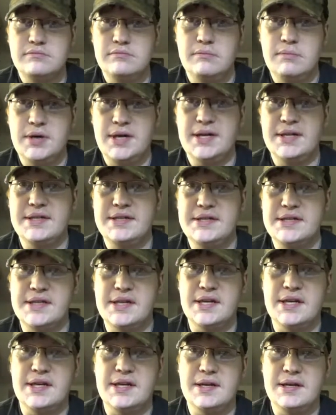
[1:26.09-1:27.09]
But,
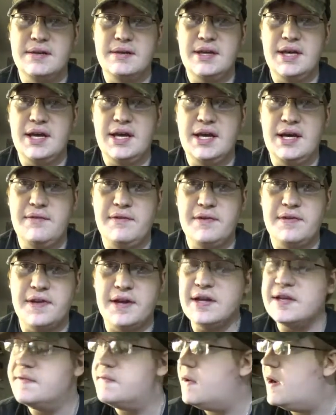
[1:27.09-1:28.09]
yeah,
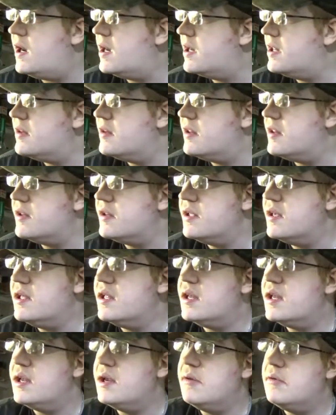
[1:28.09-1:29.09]
everything's fine. It didn't
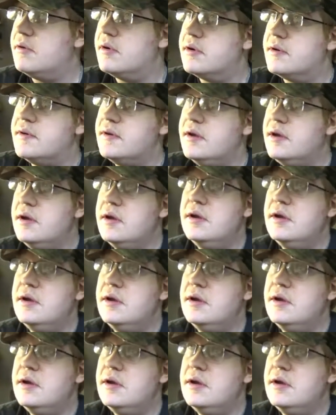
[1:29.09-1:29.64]
get any worse.